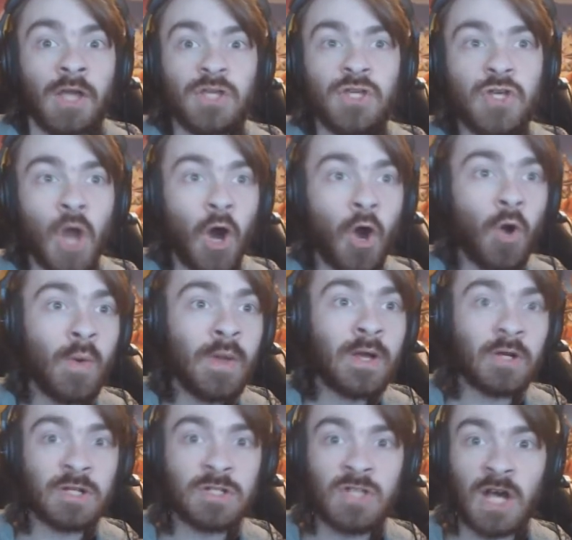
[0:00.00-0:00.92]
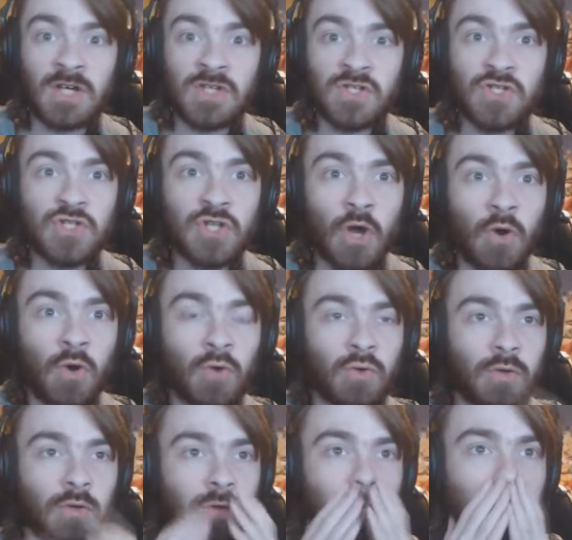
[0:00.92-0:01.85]
Yo, we got a
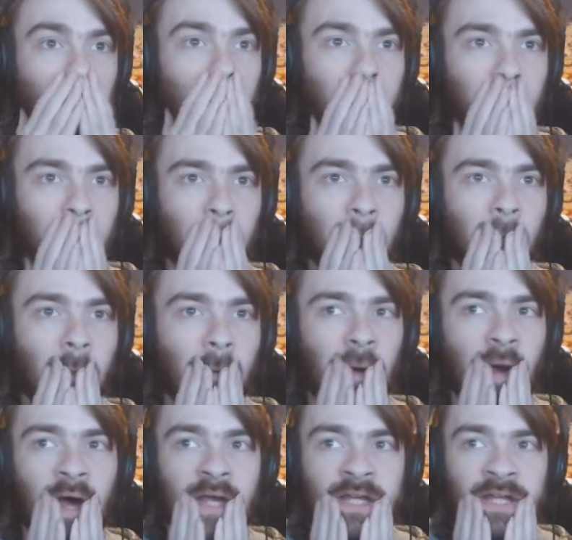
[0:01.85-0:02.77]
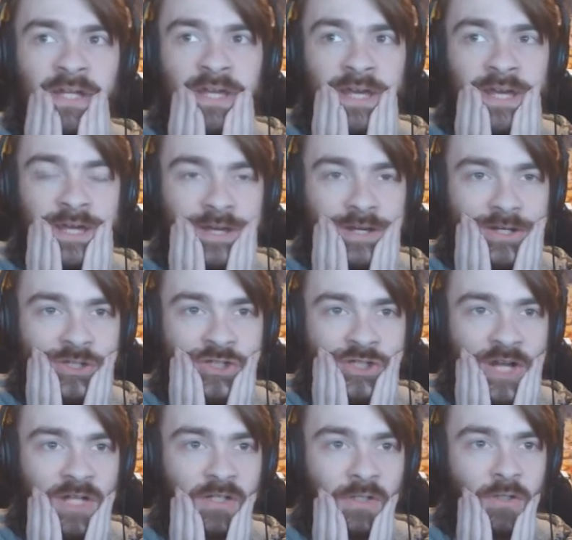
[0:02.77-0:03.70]
Duskstone! I could get a
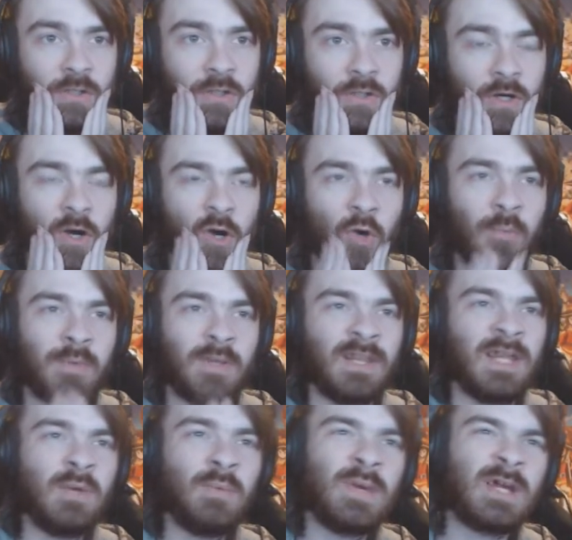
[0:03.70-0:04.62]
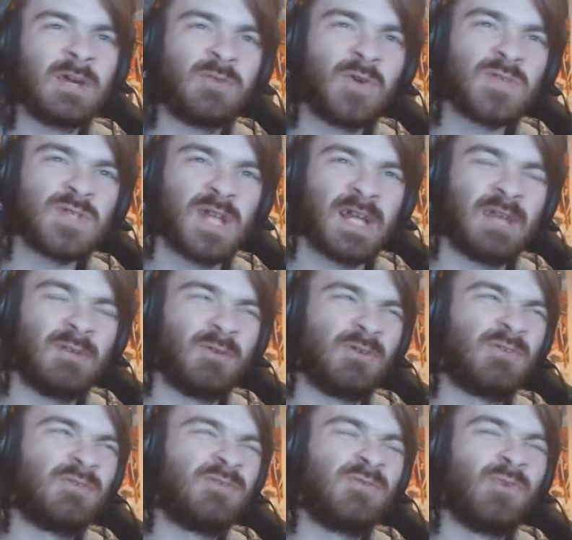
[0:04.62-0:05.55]
Chandelure. Oh, but Litwick evolves like level
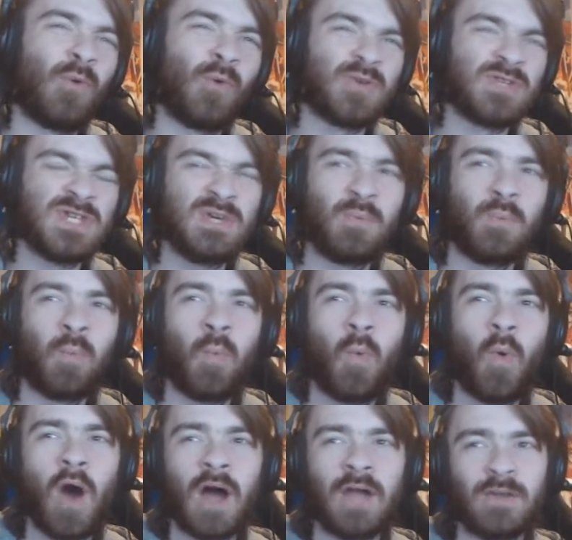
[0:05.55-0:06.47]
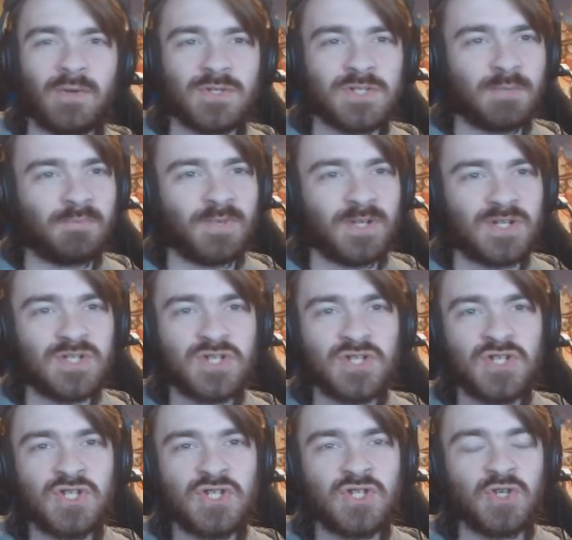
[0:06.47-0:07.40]
41 or something
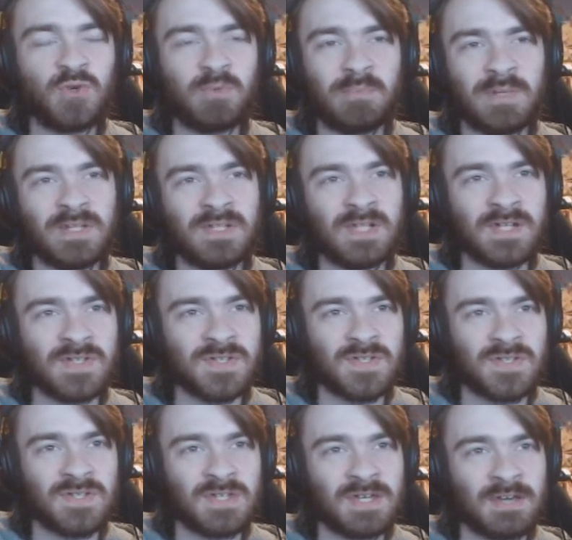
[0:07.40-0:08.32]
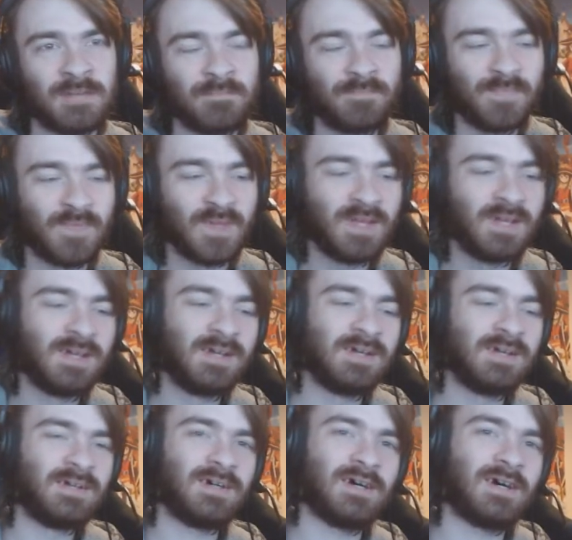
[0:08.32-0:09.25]
stupid, doesn't it?
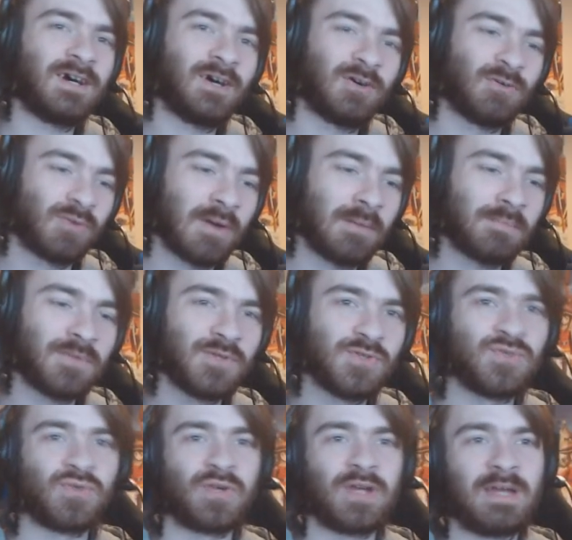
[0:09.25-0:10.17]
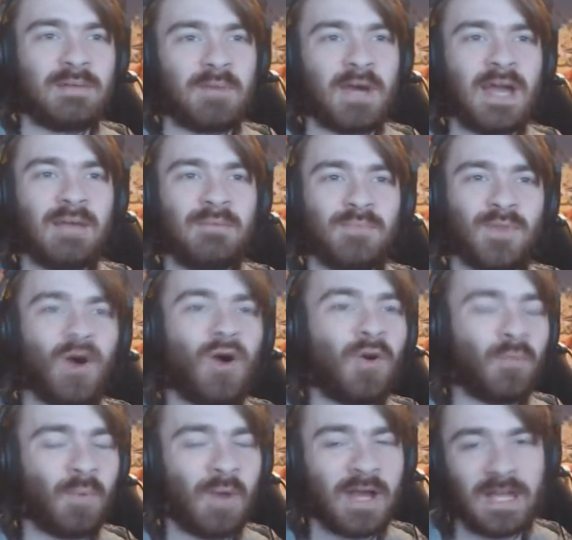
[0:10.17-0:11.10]
Oh, rip the dream. I am
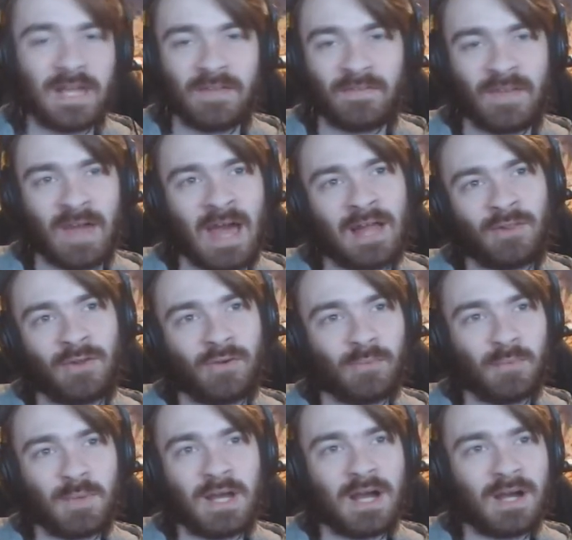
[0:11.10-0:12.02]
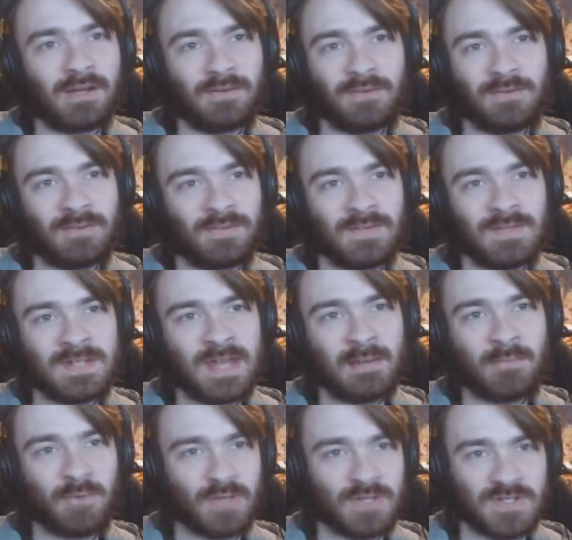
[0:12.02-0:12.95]
not waiting that long. We aren't. Um, the
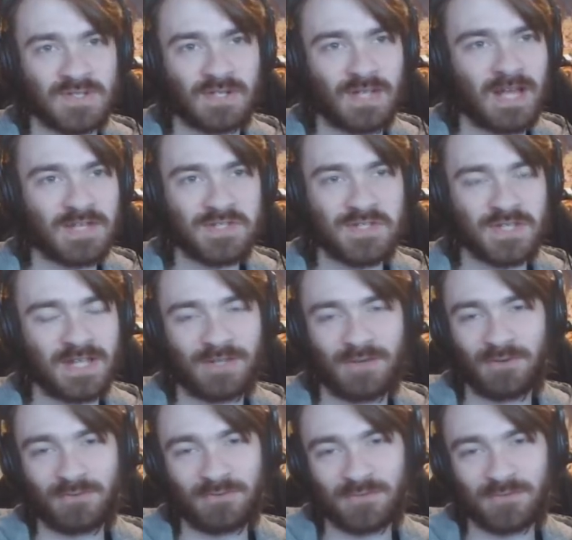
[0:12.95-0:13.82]
demo doesn't last that long